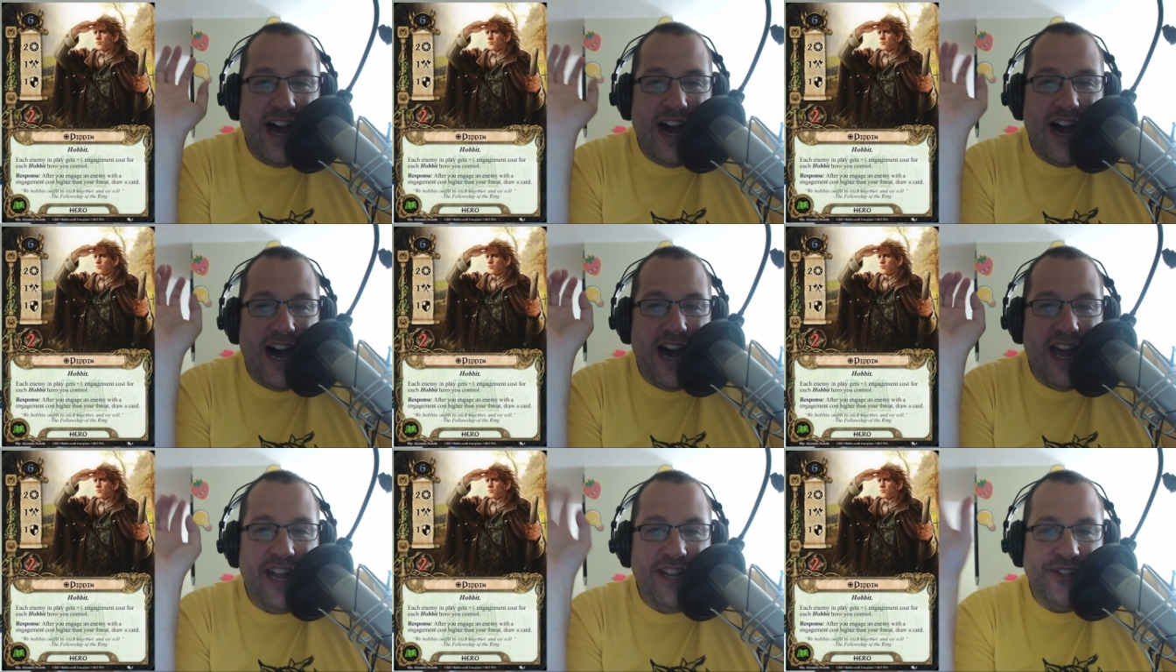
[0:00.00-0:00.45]

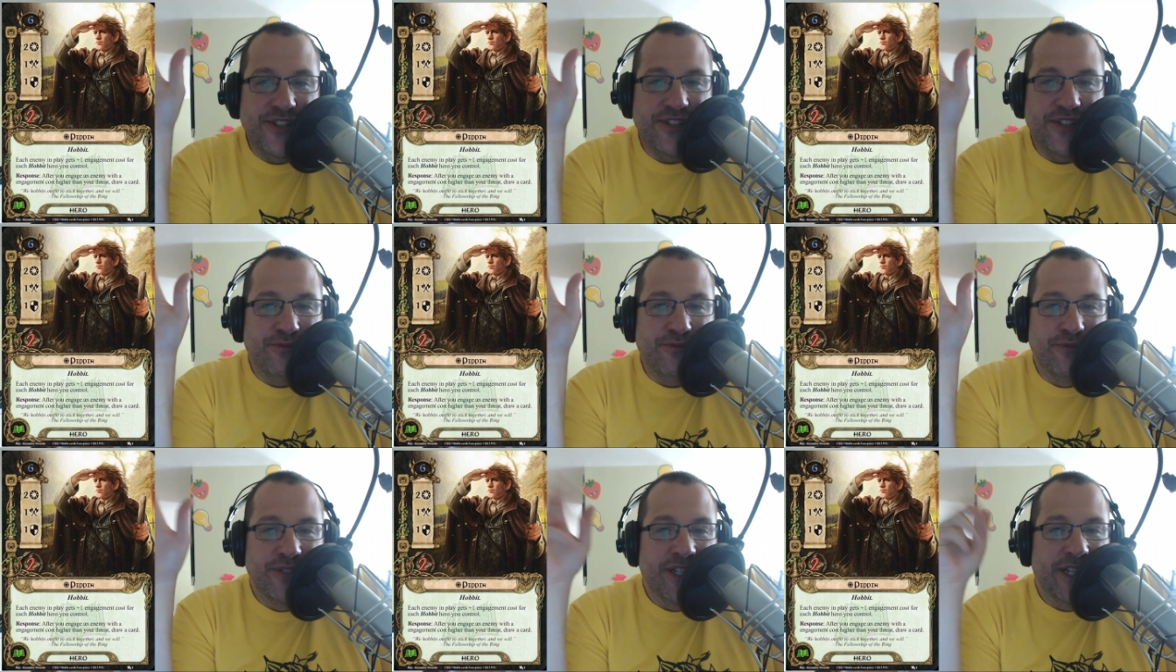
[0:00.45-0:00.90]
i
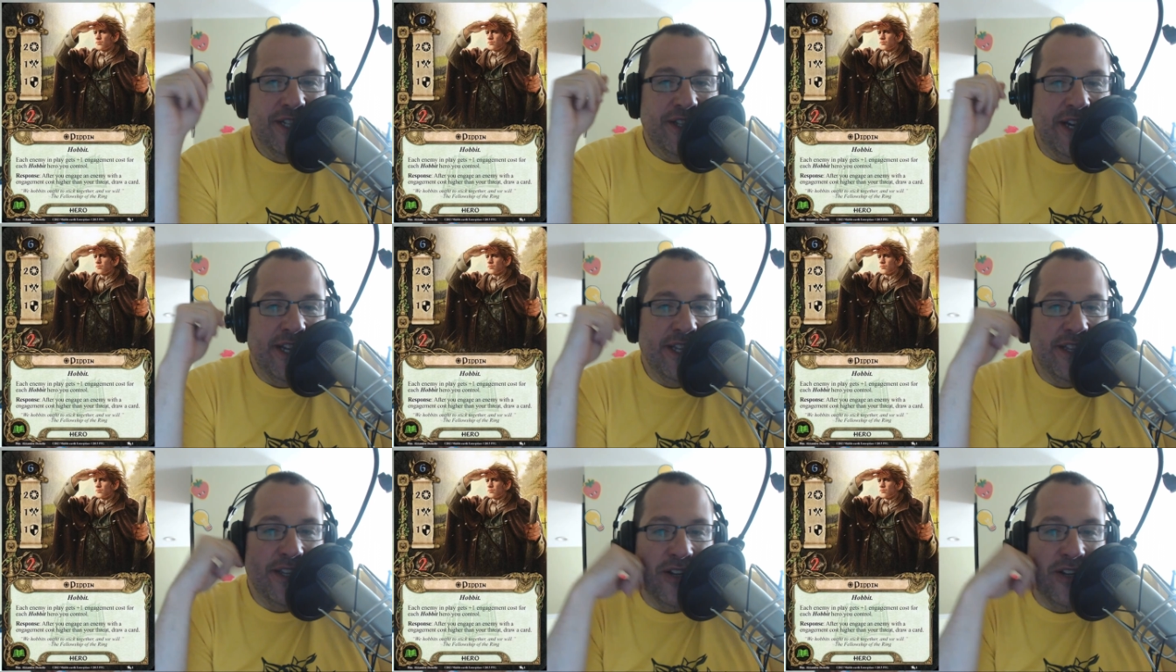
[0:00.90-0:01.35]
just really
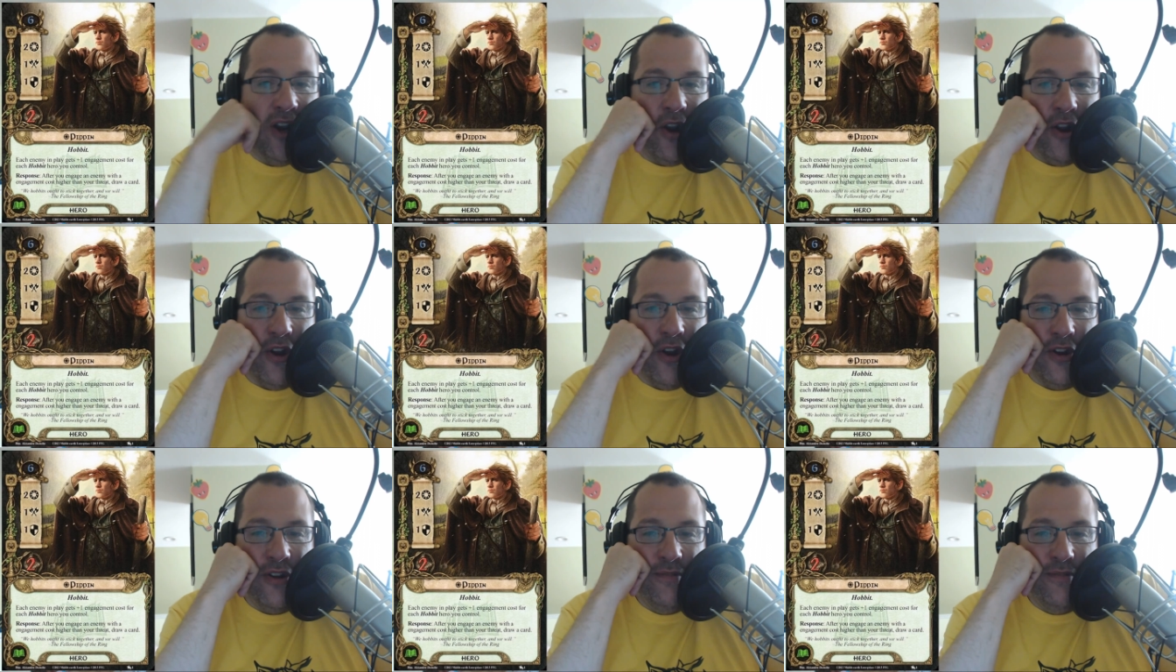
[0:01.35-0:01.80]
like the
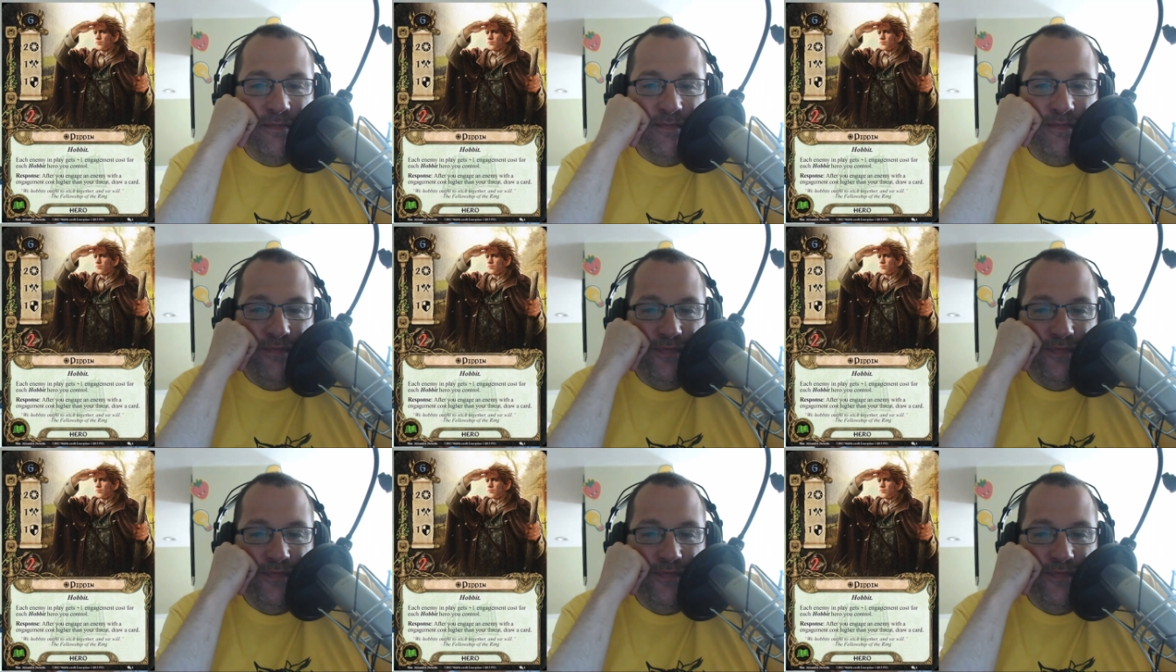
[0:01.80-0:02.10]
card art and